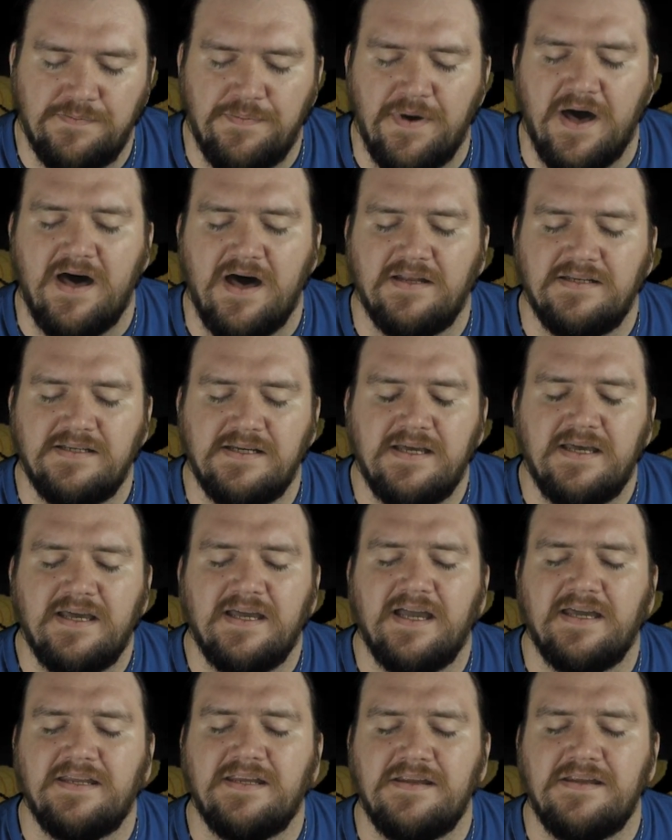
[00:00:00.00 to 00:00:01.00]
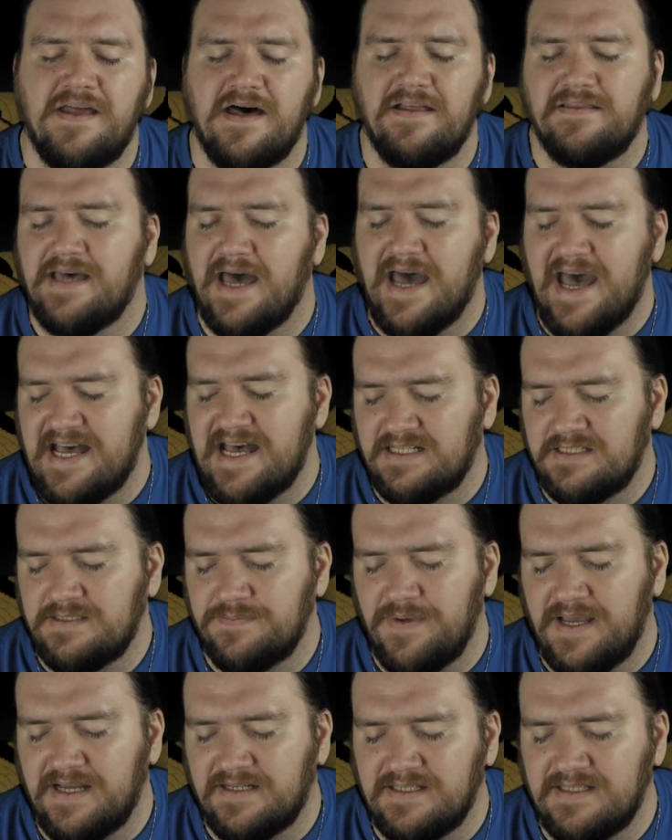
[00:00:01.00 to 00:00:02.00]
but in another
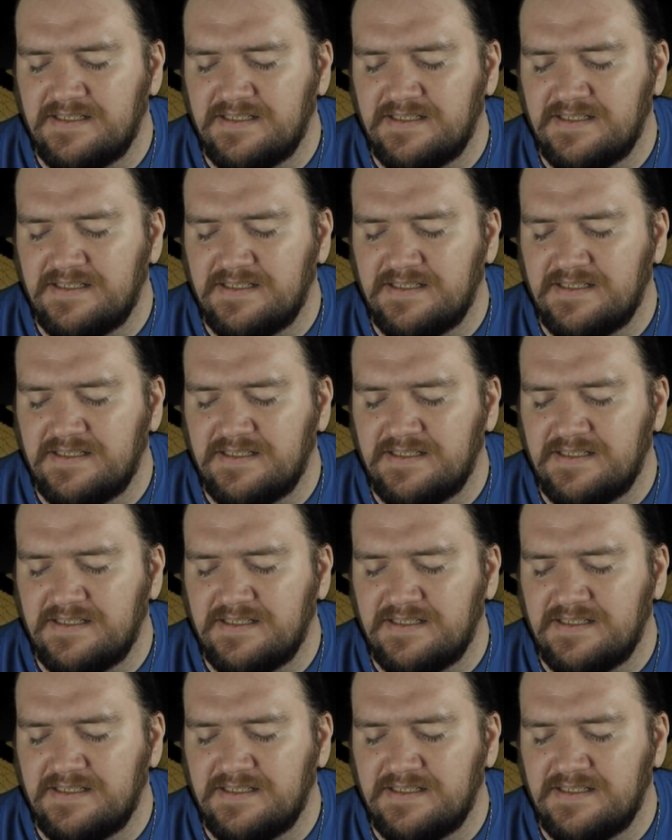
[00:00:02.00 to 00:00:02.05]
aspect,